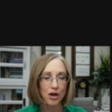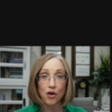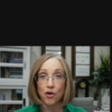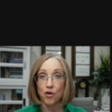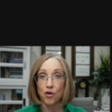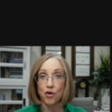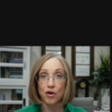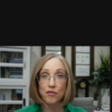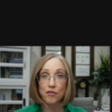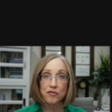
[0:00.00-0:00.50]

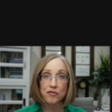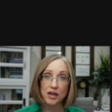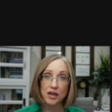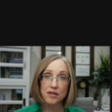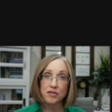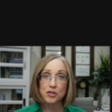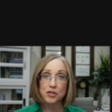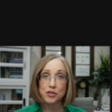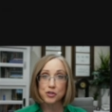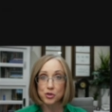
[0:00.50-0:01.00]
or
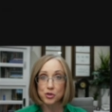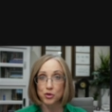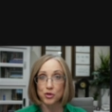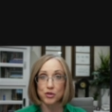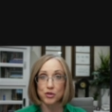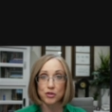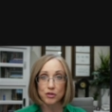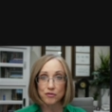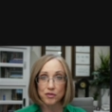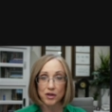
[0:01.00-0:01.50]
five years
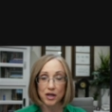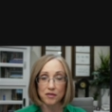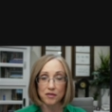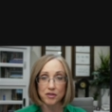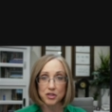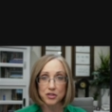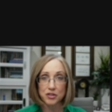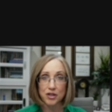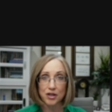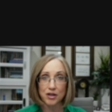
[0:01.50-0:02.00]
shorter or five
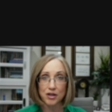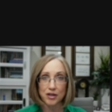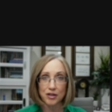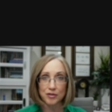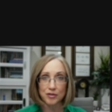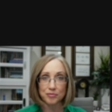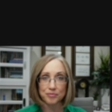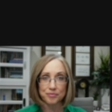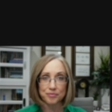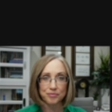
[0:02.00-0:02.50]
years
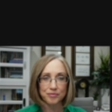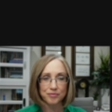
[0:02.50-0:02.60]
longer.